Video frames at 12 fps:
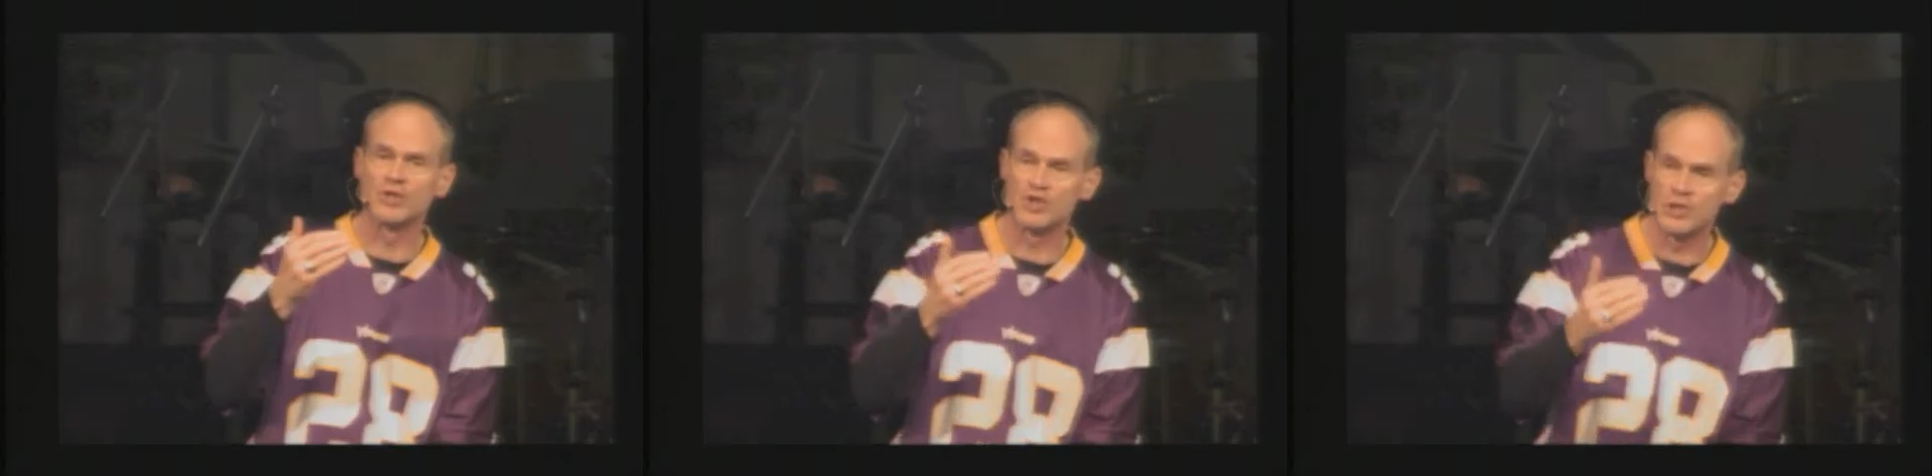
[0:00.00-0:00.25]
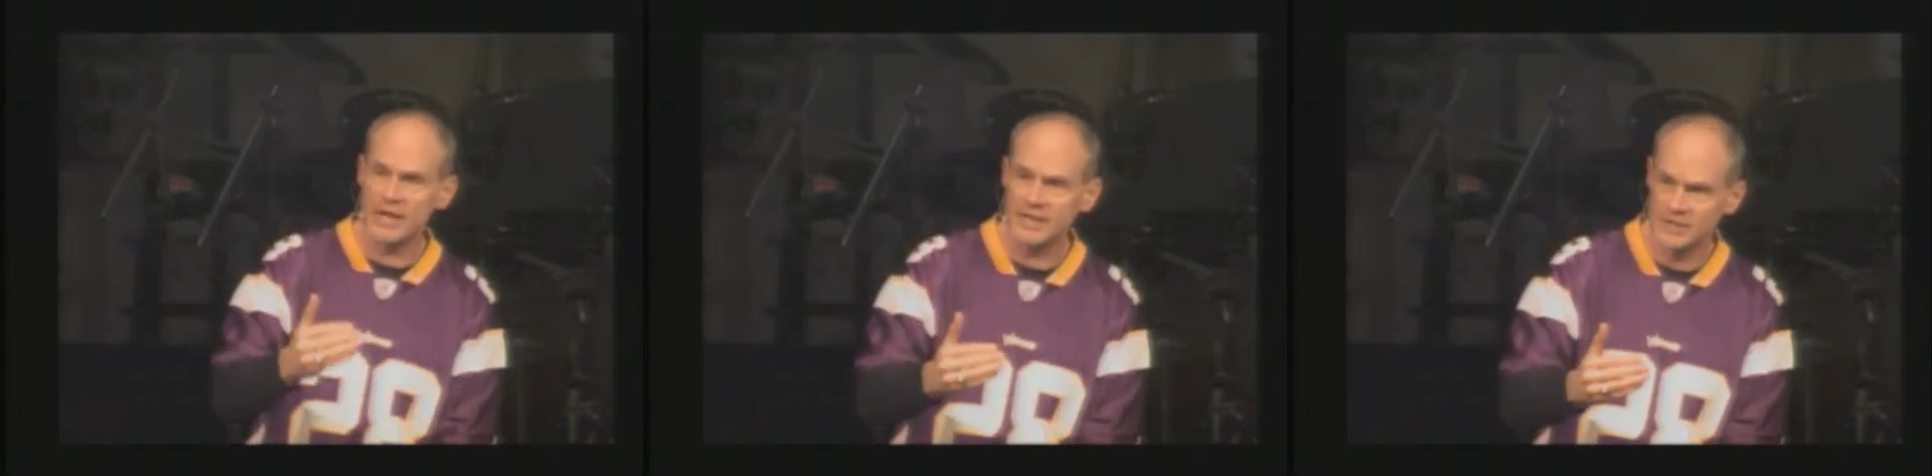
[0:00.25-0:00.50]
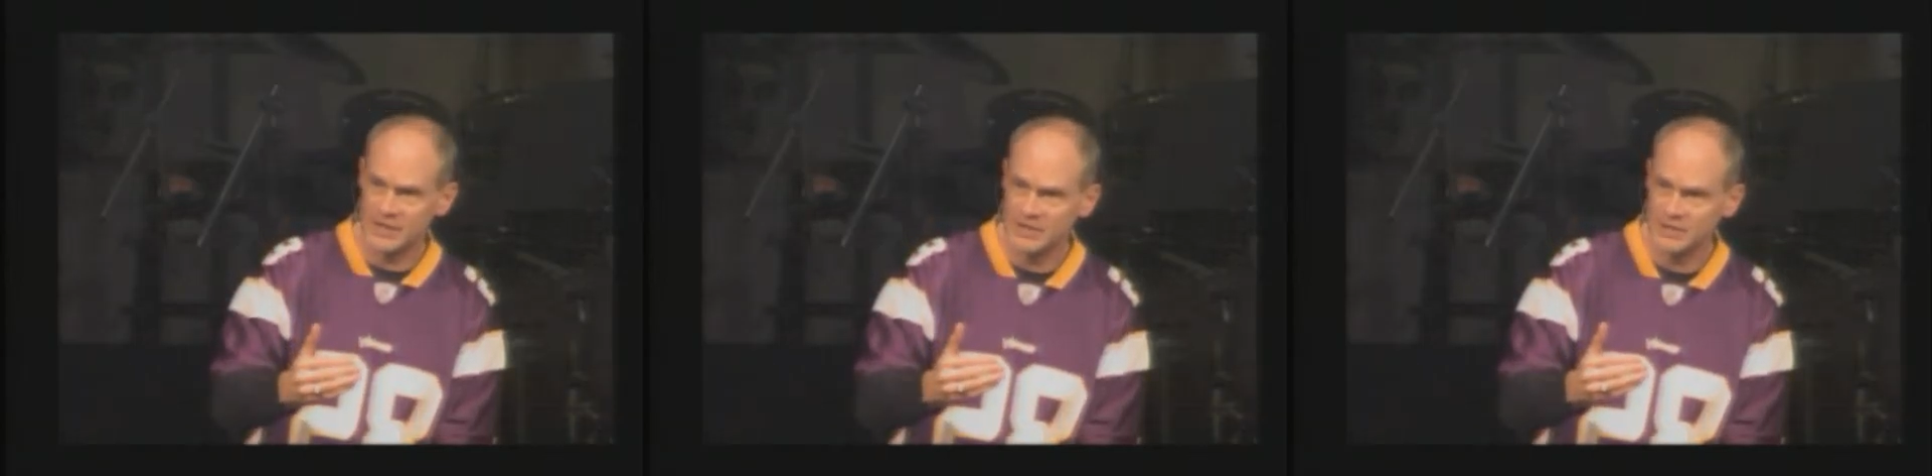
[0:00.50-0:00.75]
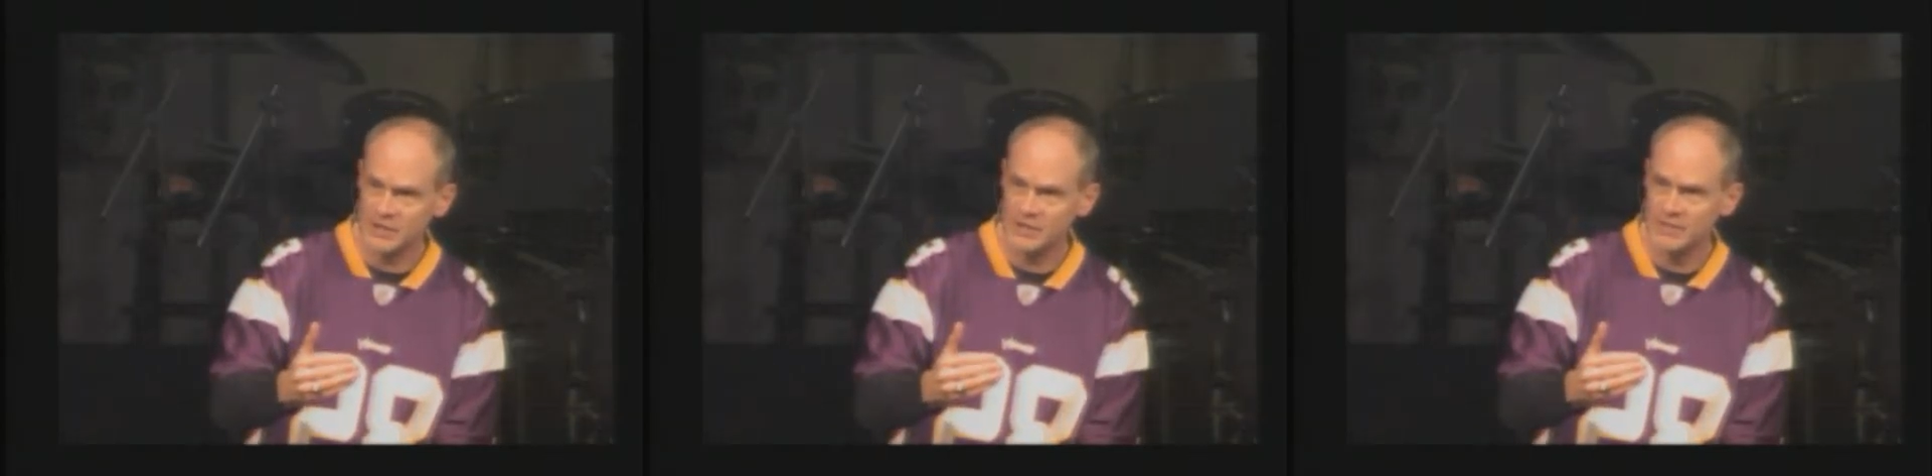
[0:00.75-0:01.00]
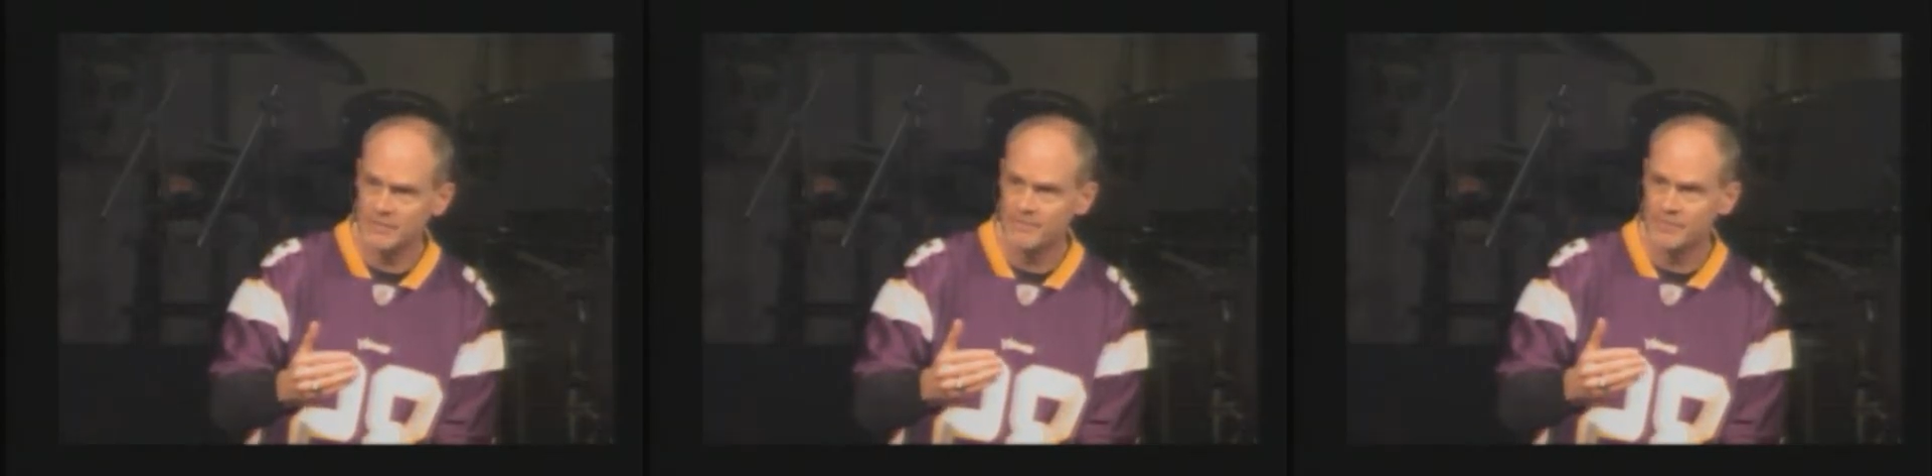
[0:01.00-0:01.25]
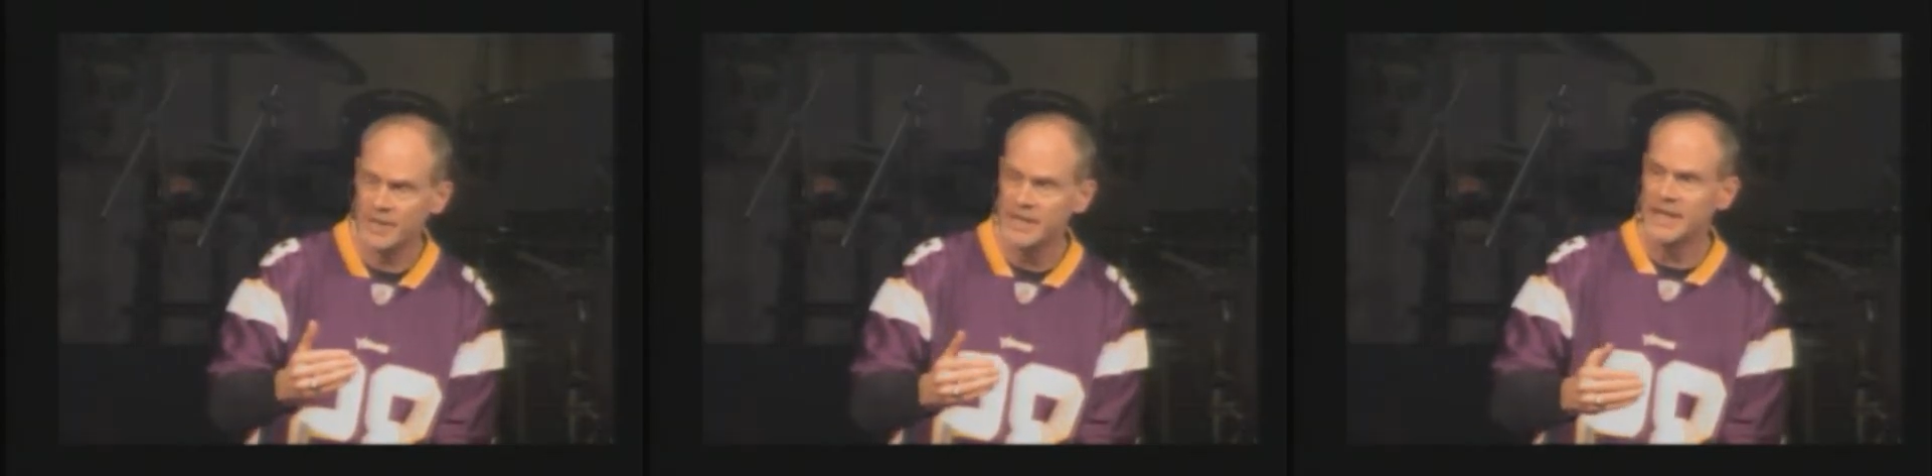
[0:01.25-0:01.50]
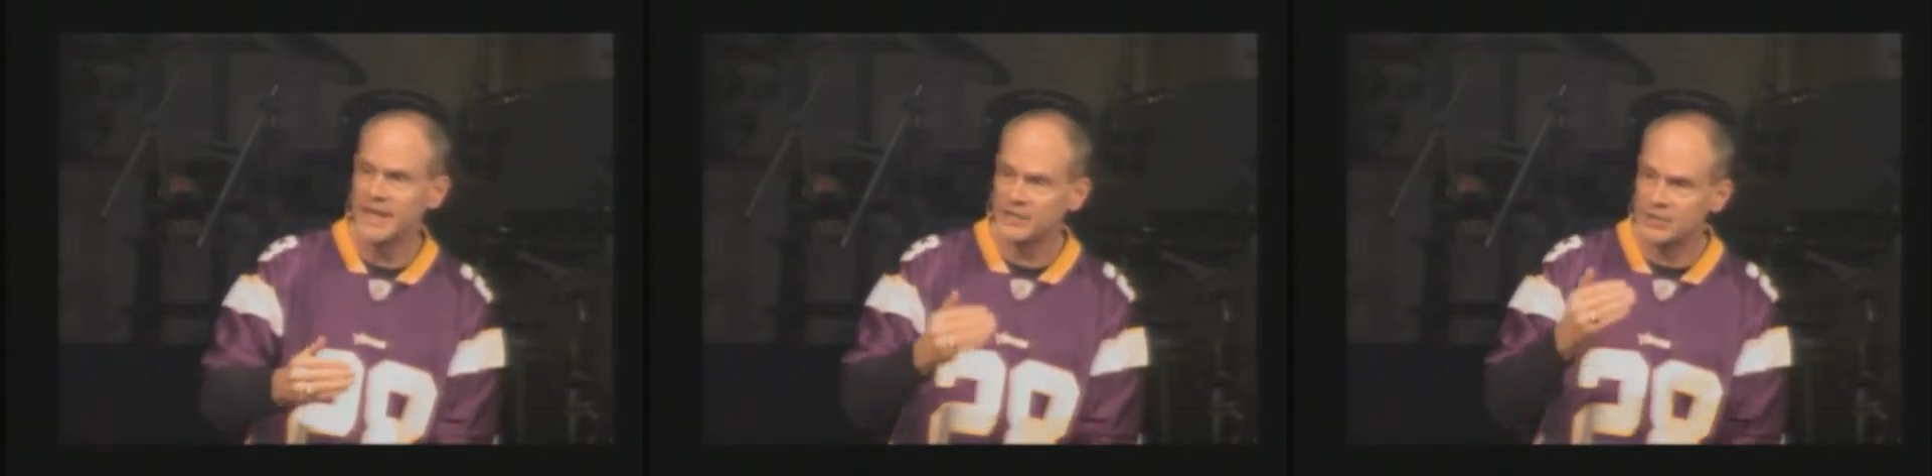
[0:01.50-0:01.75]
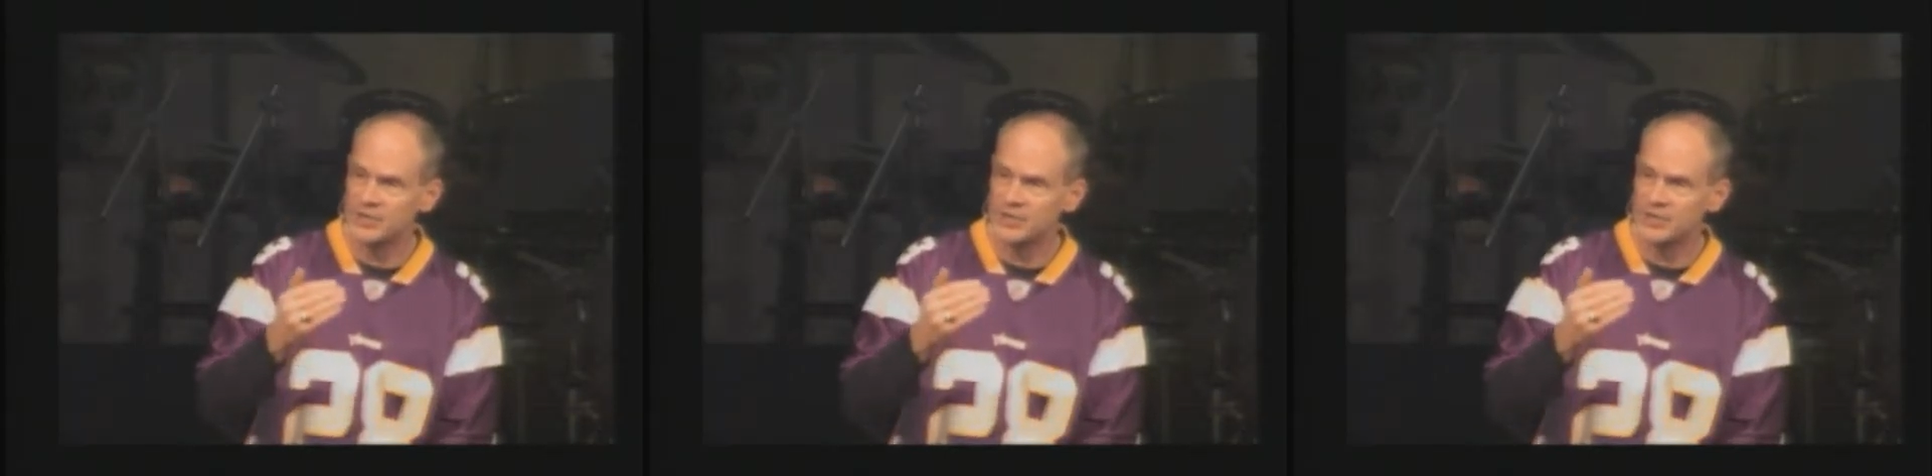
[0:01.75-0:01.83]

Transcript: Jesus is